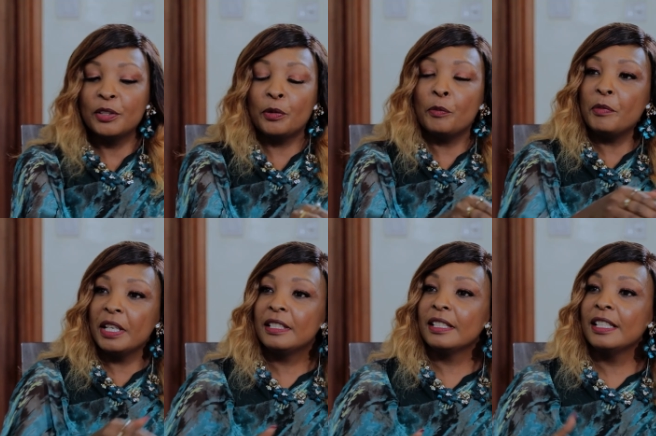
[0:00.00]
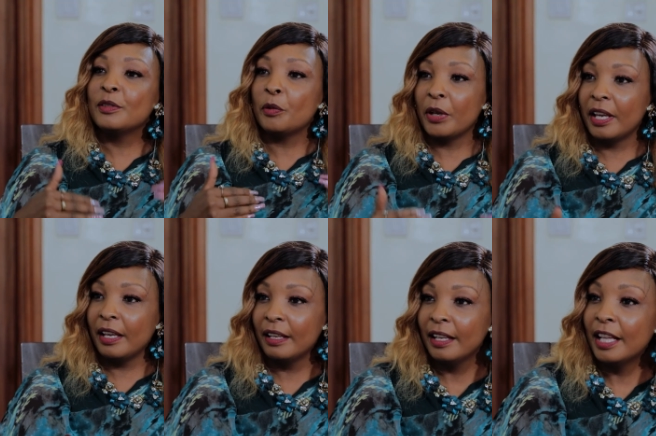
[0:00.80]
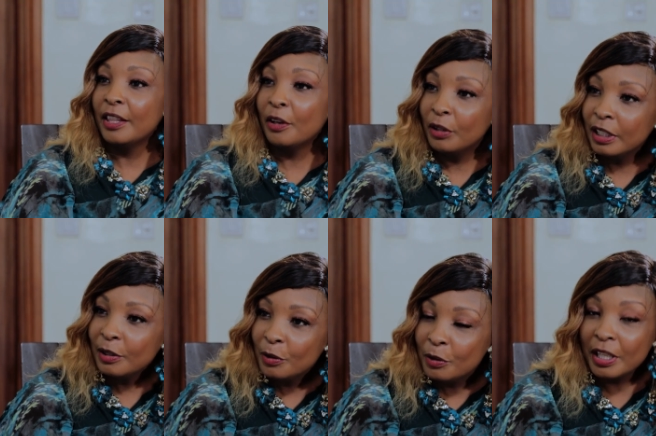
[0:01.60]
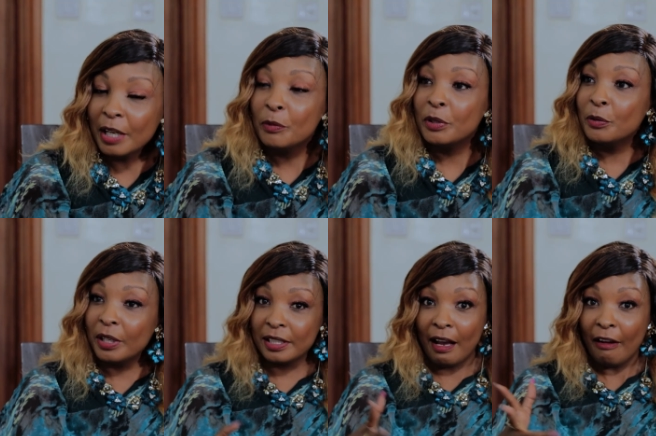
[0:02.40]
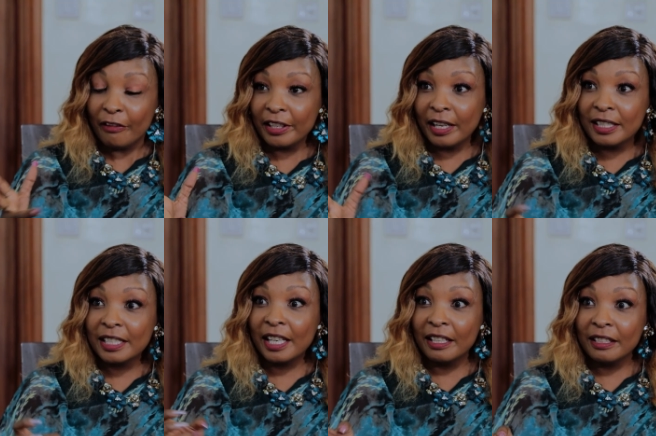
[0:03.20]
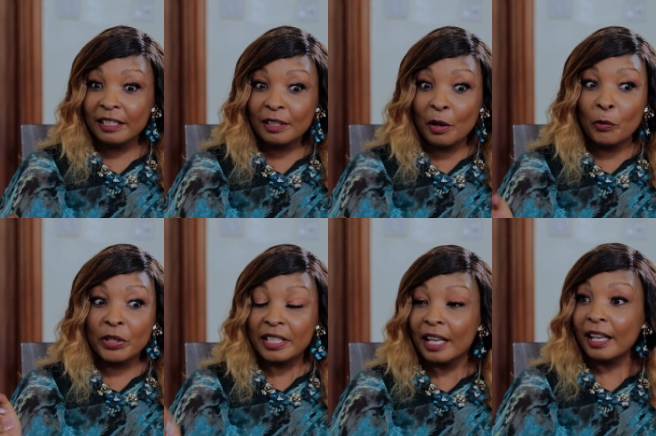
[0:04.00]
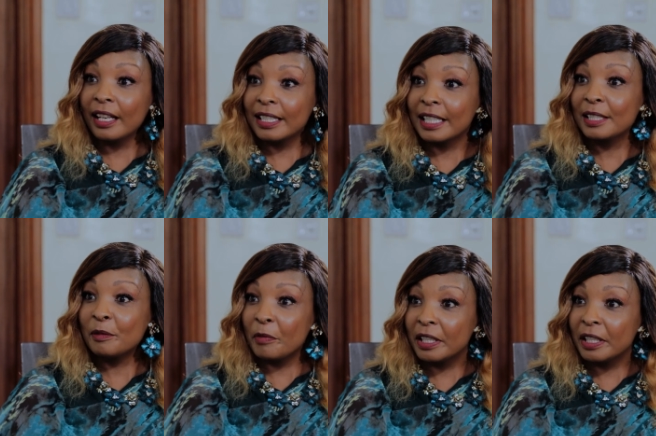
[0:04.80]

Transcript: So meat is okay. The only thing we do as Africans, Kenyans, we take excess